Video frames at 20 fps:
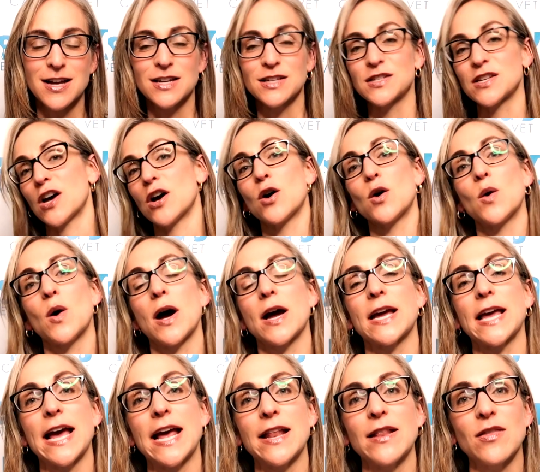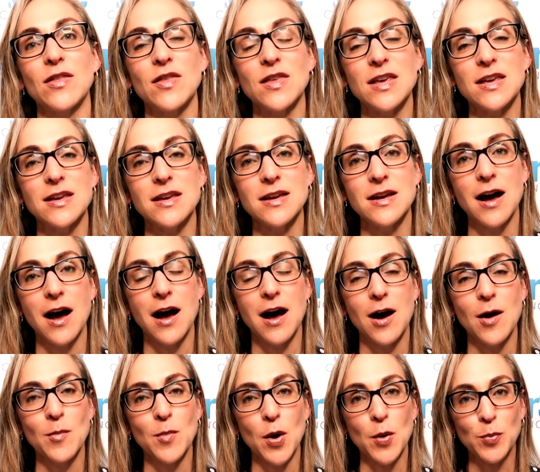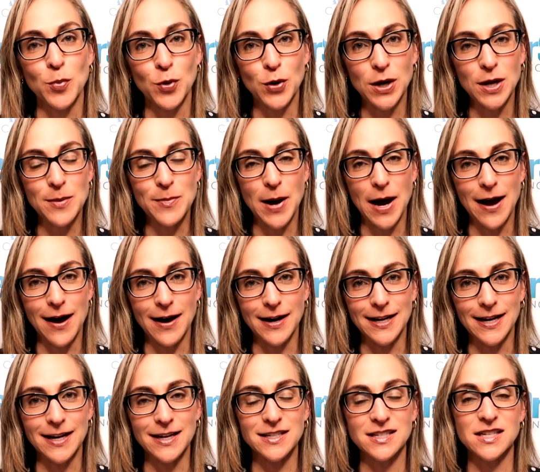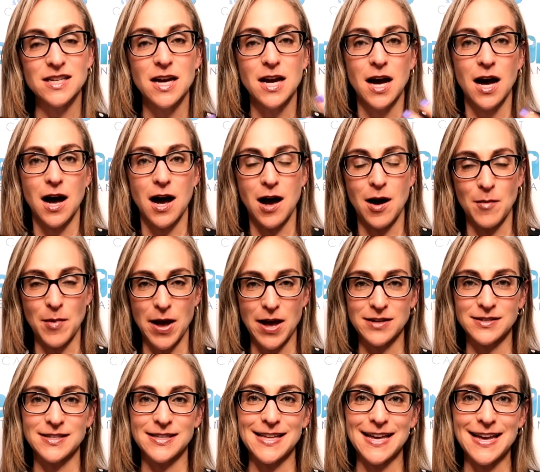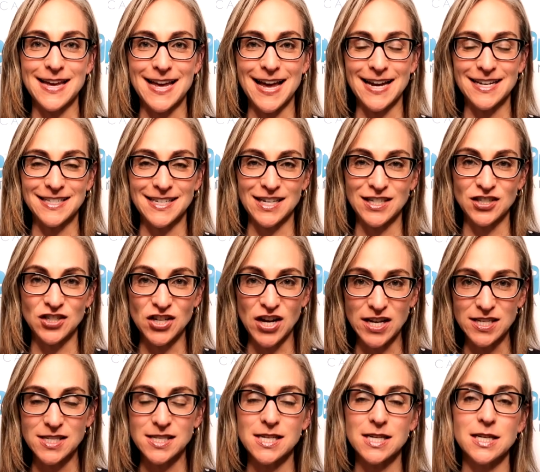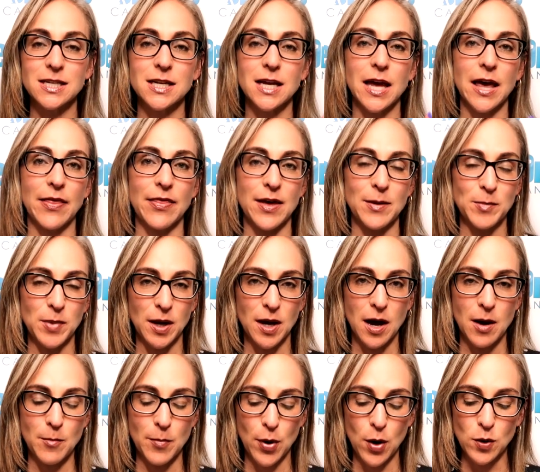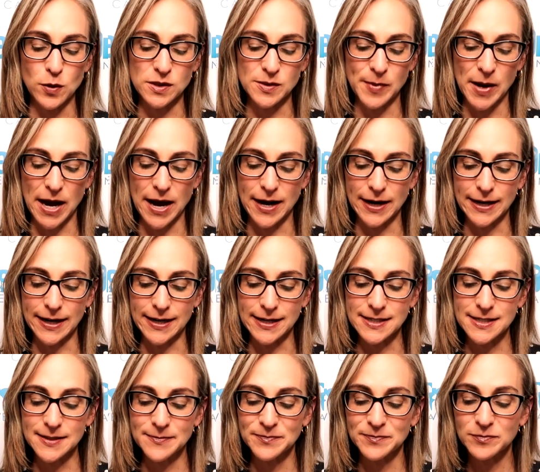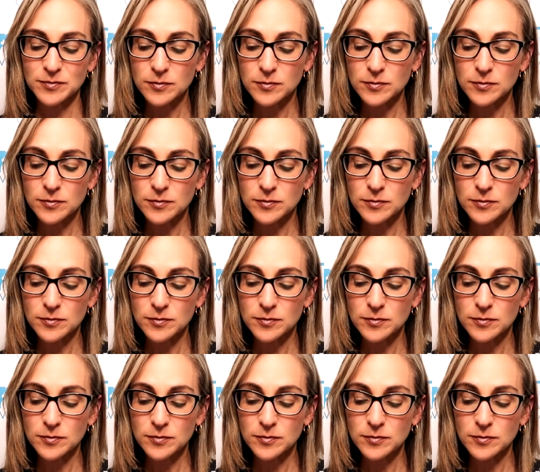So again, the prebiotics, as they get digested, can then become postbiotics.